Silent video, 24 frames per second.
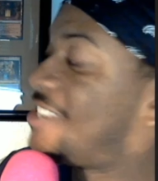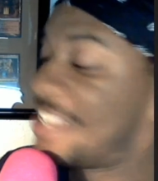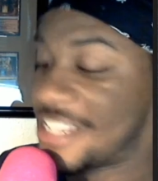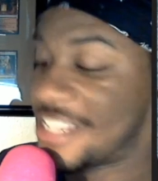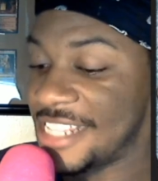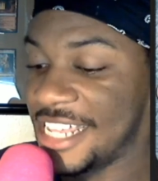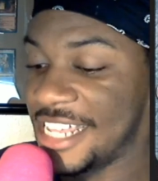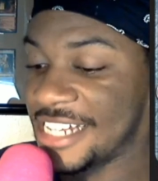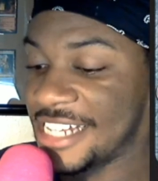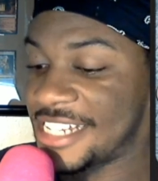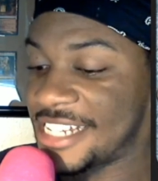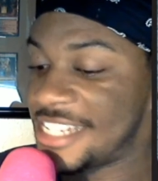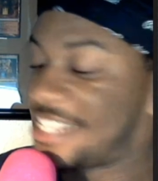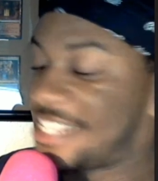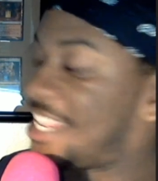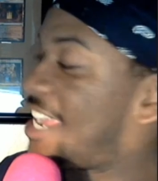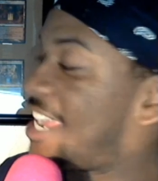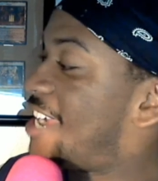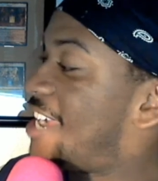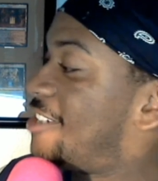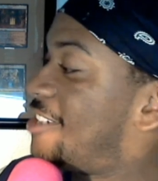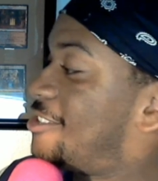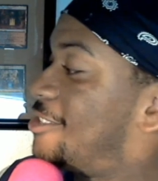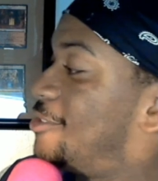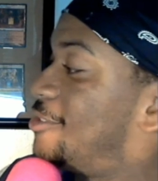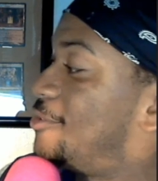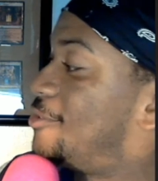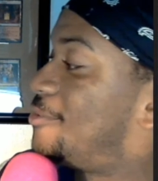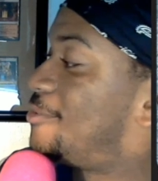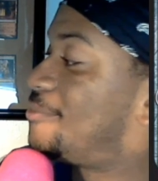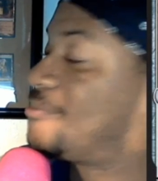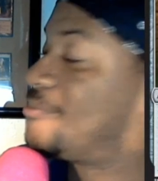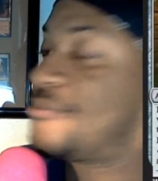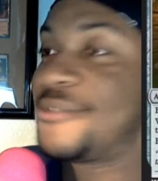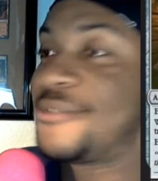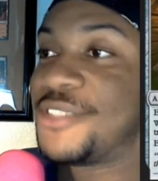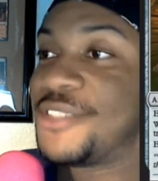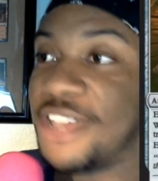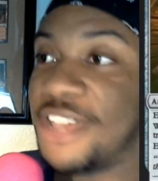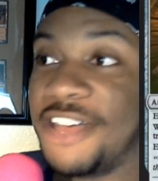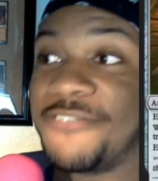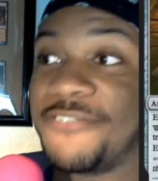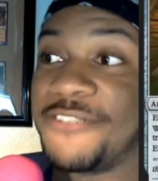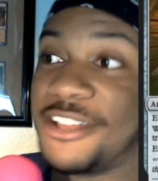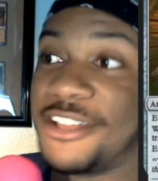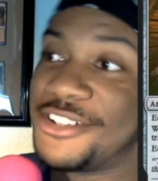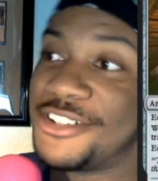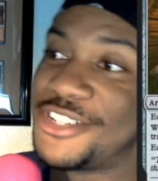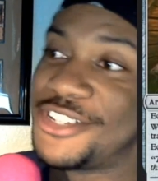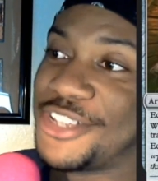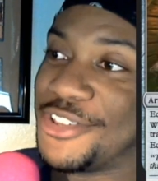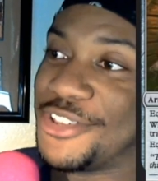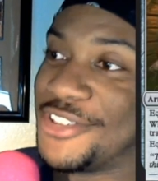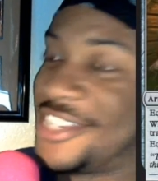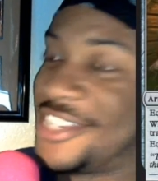Neglected Heirloom. So I'll show